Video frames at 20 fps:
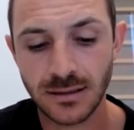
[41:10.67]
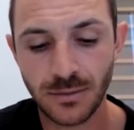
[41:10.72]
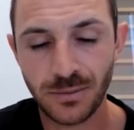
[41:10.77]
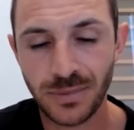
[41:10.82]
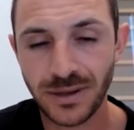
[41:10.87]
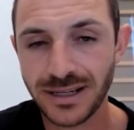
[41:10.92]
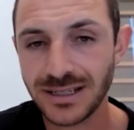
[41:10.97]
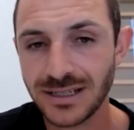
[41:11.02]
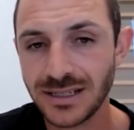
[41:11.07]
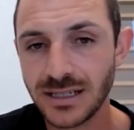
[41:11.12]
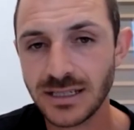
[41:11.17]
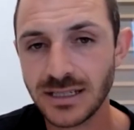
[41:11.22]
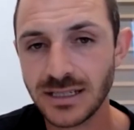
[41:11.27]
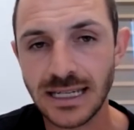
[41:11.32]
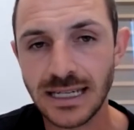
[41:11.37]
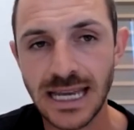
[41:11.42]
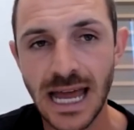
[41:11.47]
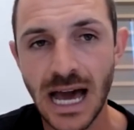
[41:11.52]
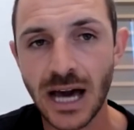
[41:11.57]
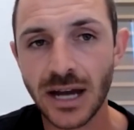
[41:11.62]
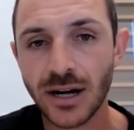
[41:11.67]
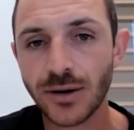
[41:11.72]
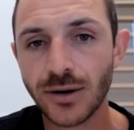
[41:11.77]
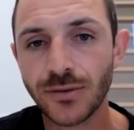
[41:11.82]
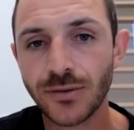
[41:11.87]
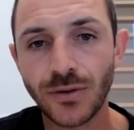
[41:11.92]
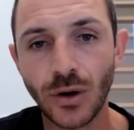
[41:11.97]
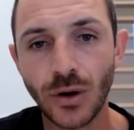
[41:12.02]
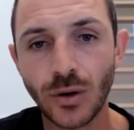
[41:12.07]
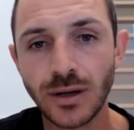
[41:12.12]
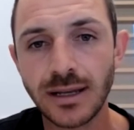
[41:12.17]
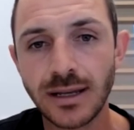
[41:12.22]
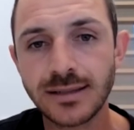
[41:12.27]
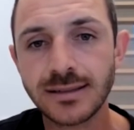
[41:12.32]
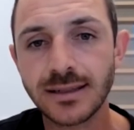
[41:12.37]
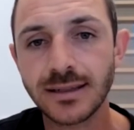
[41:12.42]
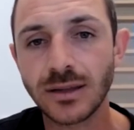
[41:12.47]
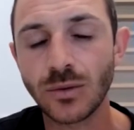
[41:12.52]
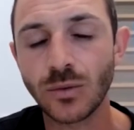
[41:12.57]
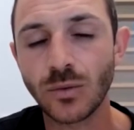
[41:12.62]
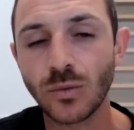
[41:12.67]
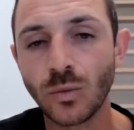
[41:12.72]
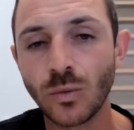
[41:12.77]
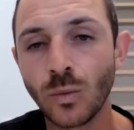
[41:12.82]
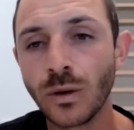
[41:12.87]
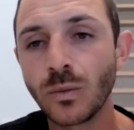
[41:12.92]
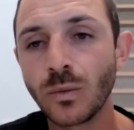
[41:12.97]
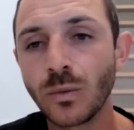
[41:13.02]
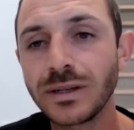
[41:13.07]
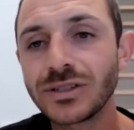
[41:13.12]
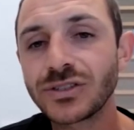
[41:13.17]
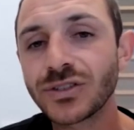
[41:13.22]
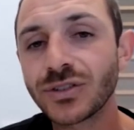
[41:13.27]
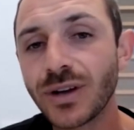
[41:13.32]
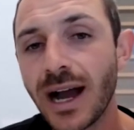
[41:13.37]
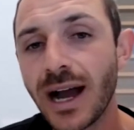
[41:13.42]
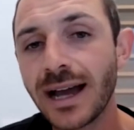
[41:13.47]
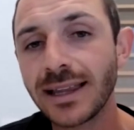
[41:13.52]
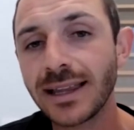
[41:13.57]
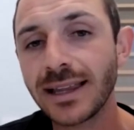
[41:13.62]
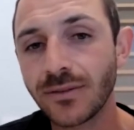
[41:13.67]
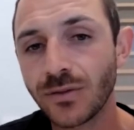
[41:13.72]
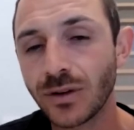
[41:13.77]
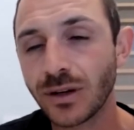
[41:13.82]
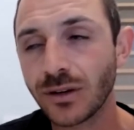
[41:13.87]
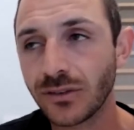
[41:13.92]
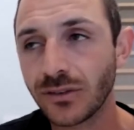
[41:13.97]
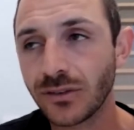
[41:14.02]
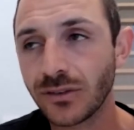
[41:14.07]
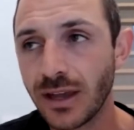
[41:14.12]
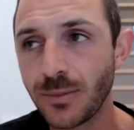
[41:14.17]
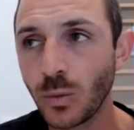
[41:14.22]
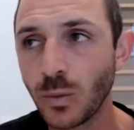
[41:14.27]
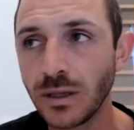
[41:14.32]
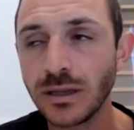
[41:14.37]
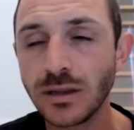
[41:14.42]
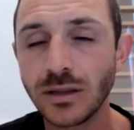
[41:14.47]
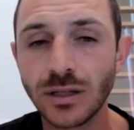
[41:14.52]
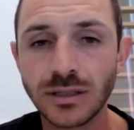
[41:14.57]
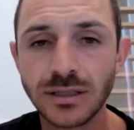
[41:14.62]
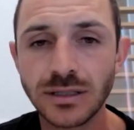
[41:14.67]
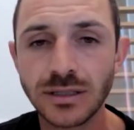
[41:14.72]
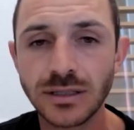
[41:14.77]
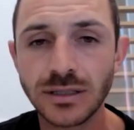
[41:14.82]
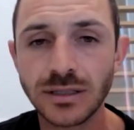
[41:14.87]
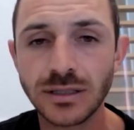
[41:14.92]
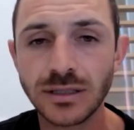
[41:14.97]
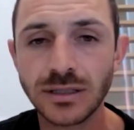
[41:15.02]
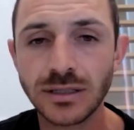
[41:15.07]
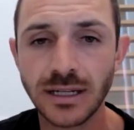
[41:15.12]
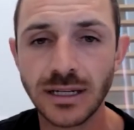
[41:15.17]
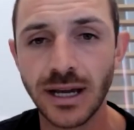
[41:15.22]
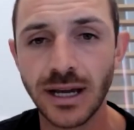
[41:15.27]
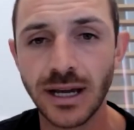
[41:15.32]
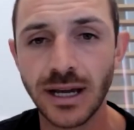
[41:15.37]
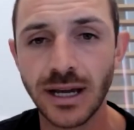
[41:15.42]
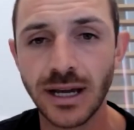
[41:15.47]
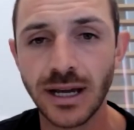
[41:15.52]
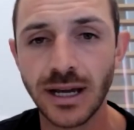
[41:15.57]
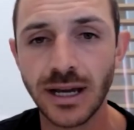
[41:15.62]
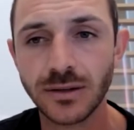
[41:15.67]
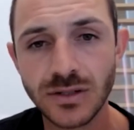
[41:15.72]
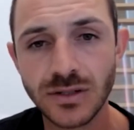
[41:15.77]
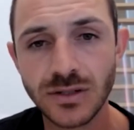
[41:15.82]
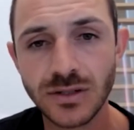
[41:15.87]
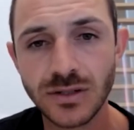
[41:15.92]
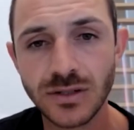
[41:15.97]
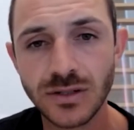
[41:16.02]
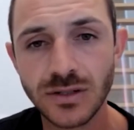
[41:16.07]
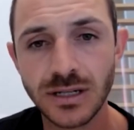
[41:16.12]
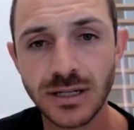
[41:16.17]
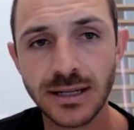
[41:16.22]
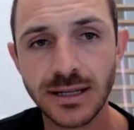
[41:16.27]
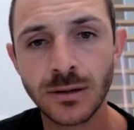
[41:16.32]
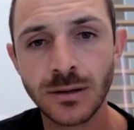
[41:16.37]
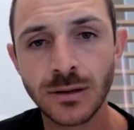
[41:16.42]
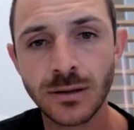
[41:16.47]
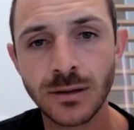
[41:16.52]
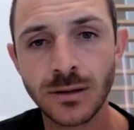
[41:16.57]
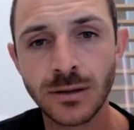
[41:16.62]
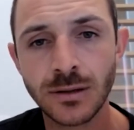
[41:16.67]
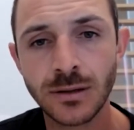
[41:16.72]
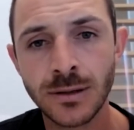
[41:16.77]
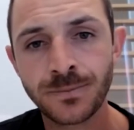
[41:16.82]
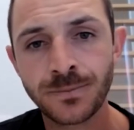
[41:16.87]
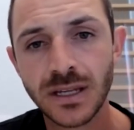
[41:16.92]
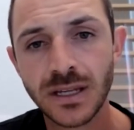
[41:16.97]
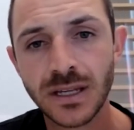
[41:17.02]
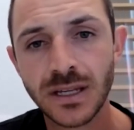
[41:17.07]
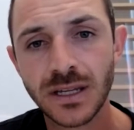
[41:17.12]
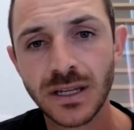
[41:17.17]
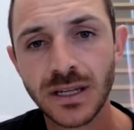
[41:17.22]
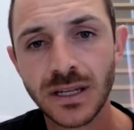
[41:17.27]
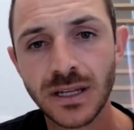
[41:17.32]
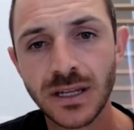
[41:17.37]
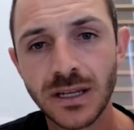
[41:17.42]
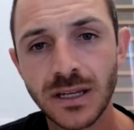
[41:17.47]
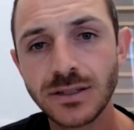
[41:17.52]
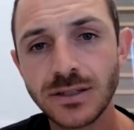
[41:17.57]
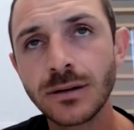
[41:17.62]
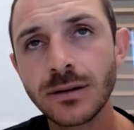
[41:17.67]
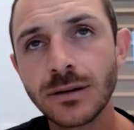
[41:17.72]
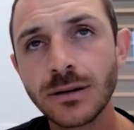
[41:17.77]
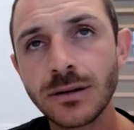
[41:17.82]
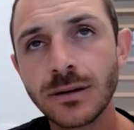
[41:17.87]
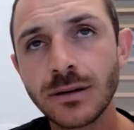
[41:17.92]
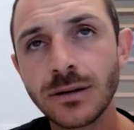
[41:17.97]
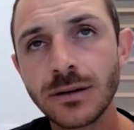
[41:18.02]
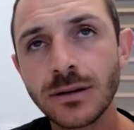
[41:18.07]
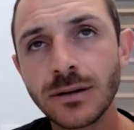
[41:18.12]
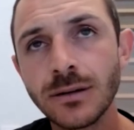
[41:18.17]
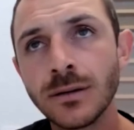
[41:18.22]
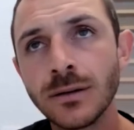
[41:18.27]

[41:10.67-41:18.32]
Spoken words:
but it's just not our focus. And when we try, like for example, we looked at a hotel conversion deal this year,